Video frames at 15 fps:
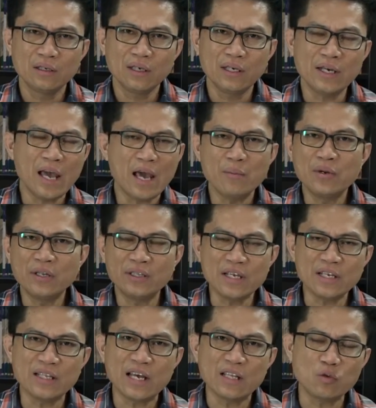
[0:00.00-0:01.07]
in
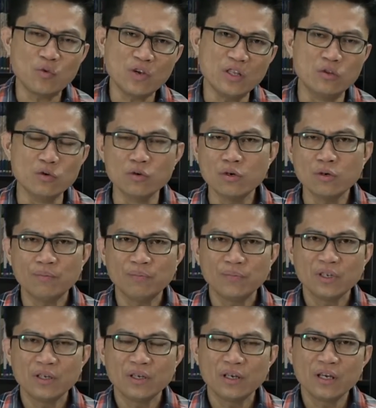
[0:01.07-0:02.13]
everything that we do
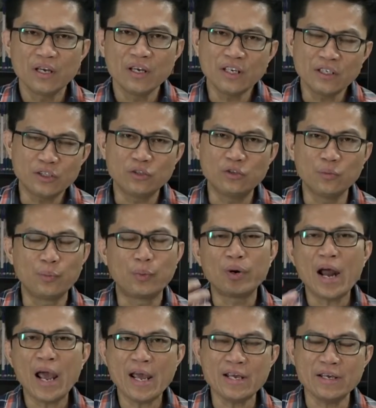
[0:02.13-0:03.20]
is to
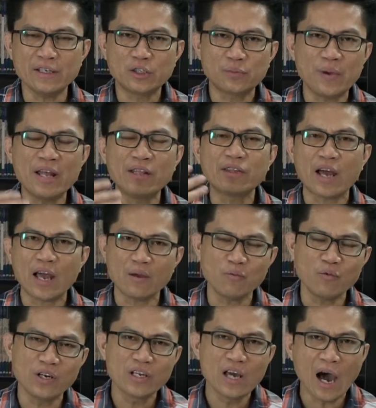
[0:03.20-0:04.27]
pray, spend
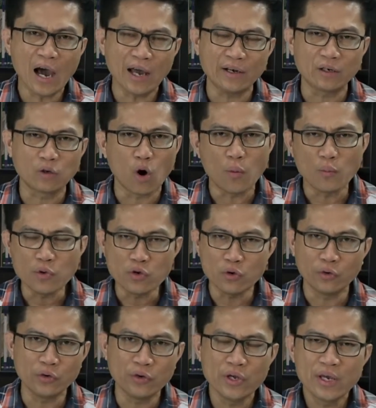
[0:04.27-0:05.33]
time with God,
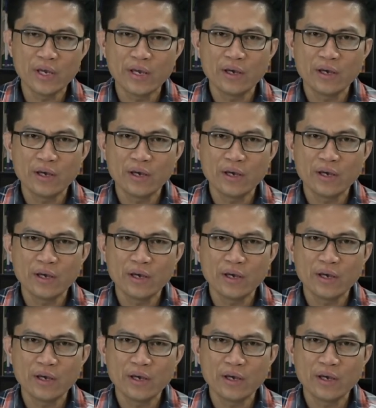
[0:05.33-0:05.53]
commune